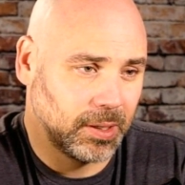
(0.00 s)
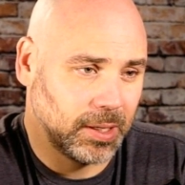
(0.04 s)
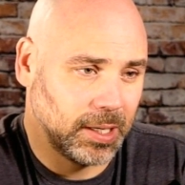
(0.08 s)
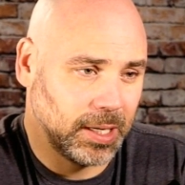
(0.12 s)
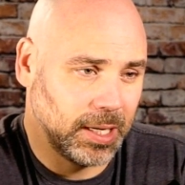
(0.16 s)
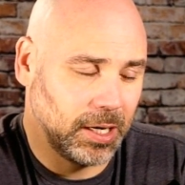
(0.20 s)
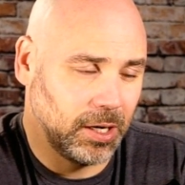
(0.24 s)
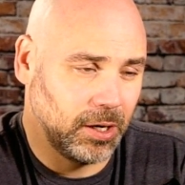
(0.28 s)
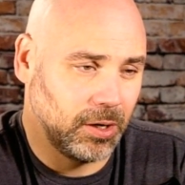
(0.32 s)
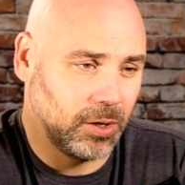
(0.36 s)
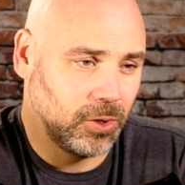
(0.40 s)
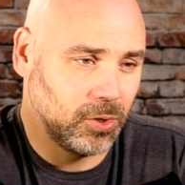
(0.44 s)

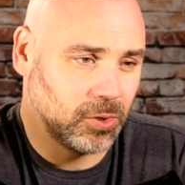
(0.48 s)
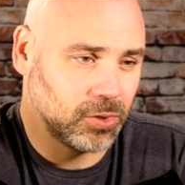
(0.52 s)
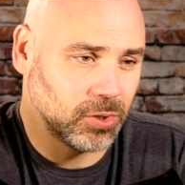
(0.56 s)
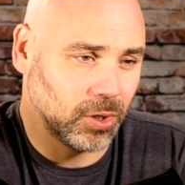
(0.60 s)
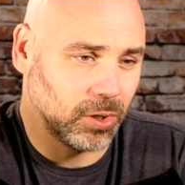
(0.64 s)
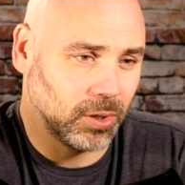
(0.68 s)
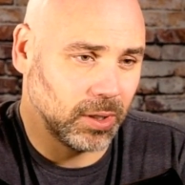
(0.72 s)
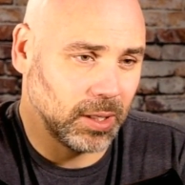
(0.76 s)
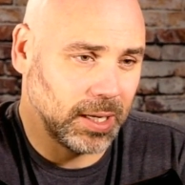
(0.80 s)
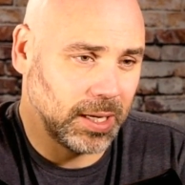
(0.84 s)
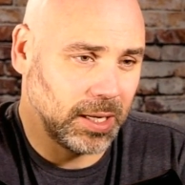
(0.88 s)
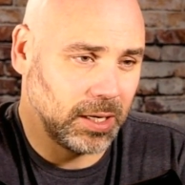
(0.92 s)
Any news
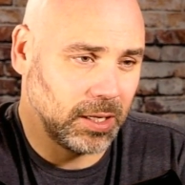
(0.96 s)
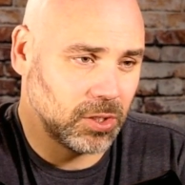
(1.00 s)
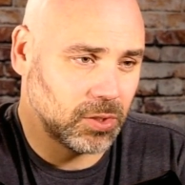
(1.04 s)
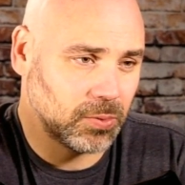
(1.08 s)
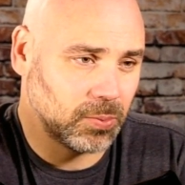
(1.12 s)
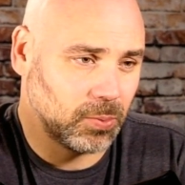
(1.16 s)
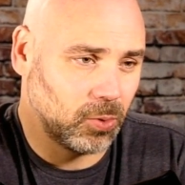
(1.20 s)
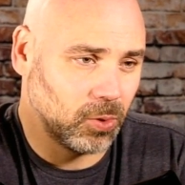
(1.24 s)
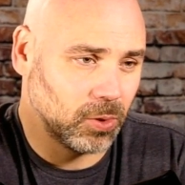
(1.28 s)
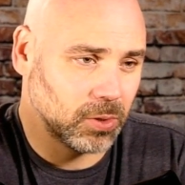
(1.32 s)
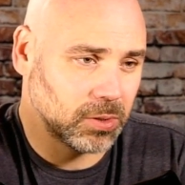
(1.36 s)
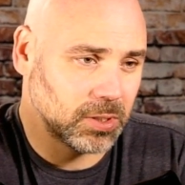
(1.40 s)
on Lady
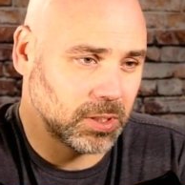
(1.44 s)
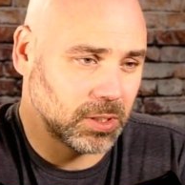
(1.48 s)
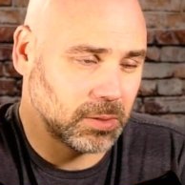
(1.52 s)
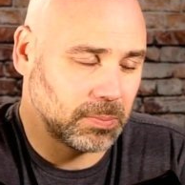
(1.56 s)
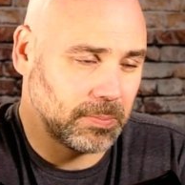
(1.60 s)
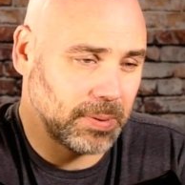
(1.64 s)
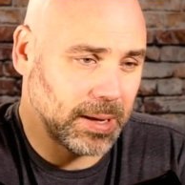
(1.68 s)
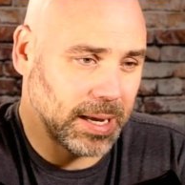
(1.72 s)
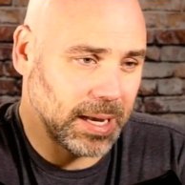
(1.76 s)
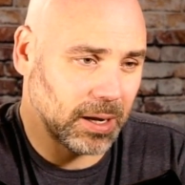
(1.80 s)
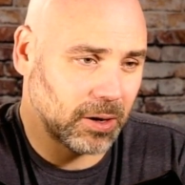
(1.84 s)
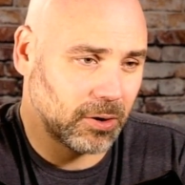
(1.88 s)
Sports, says
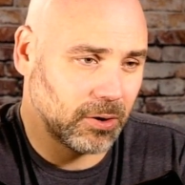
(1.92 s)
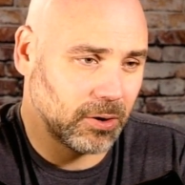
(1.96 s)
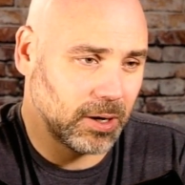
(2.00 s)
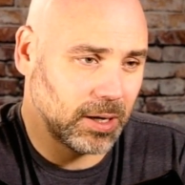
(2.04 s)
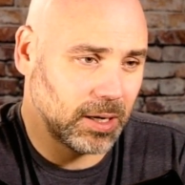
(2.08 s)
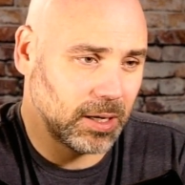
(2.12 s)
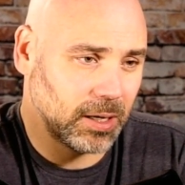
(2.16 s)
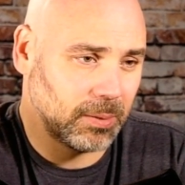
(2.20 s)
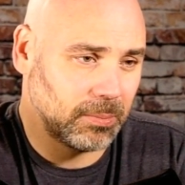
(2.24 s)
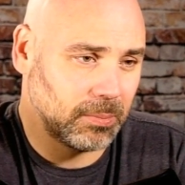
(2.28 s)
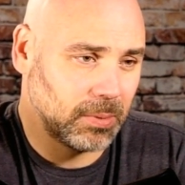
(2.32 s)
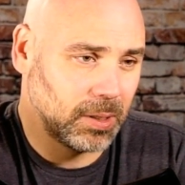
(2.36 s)
Pat
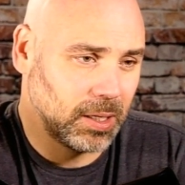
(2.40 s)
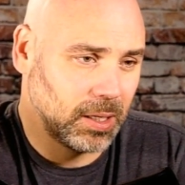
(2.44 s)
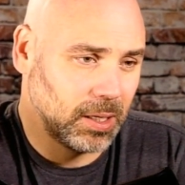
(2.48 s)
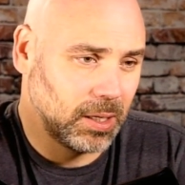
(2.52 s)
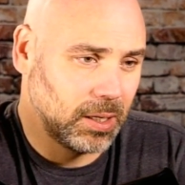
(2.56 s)
Graham.